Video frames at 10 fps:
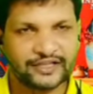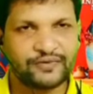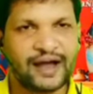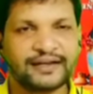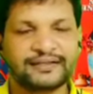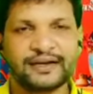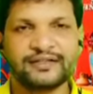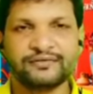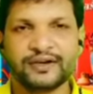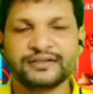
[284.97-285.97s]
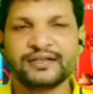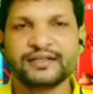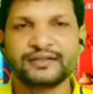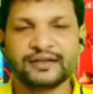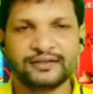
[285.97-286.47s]
As far as
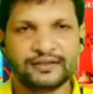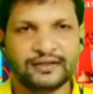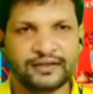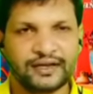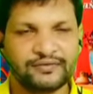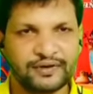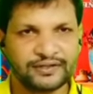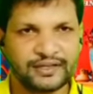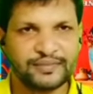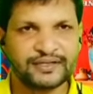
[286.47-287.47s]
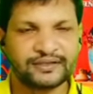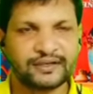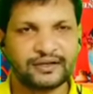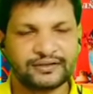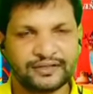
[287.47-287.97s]
conversion is concerned, conversion
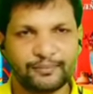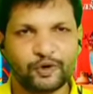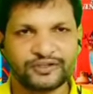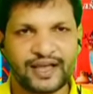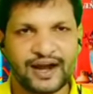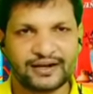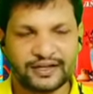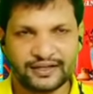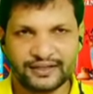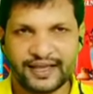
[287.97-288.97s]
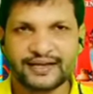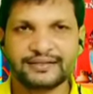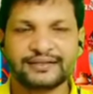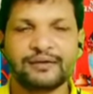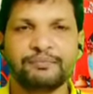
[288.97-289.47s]
means suppose that there
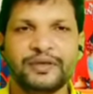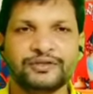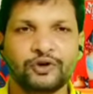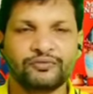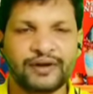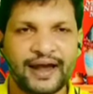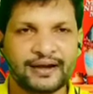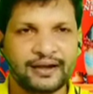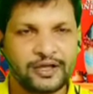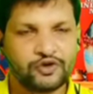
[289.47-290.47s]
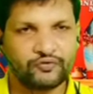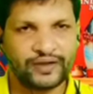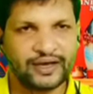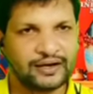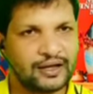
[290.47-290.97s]
is some piece of land
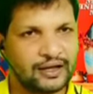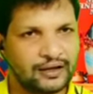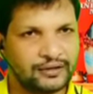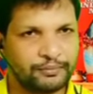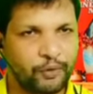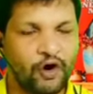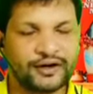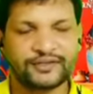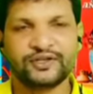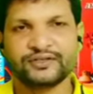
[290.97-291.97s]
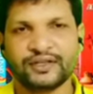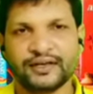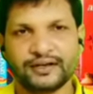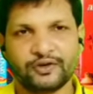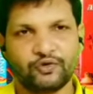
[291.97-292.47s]
where forest is
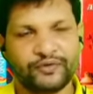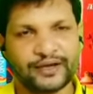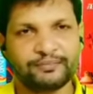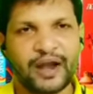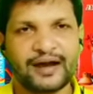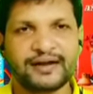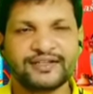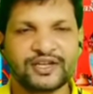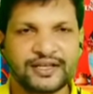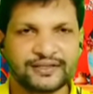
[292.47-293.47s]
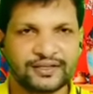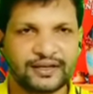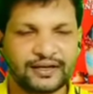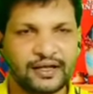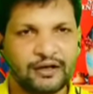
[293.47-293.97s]
there, where plantation is
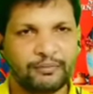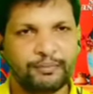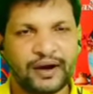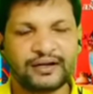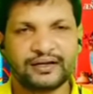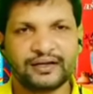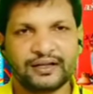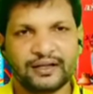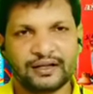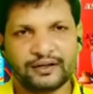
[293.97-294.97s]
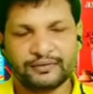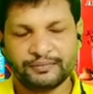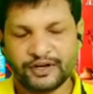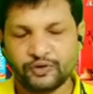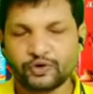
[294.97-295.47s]
there, but
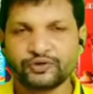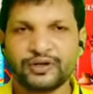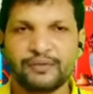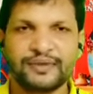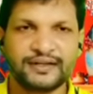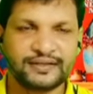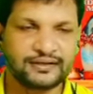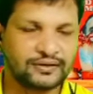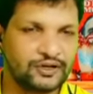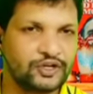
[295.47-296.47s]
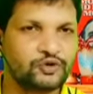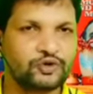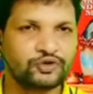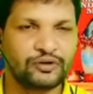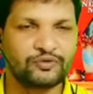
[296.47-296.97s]
due to some reason,
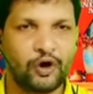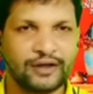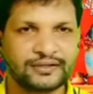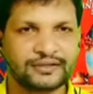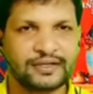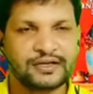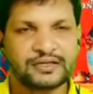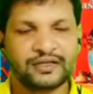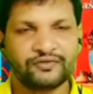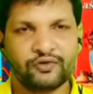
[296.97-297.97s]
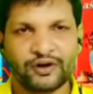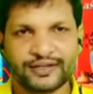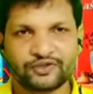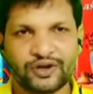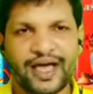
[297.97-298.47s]
due to some causes, the
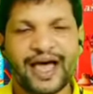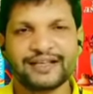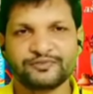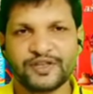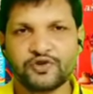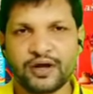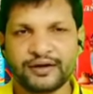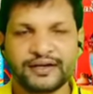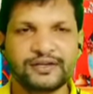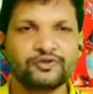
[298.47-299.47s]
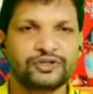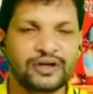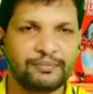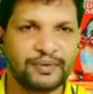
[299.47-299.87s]
forest has been reduced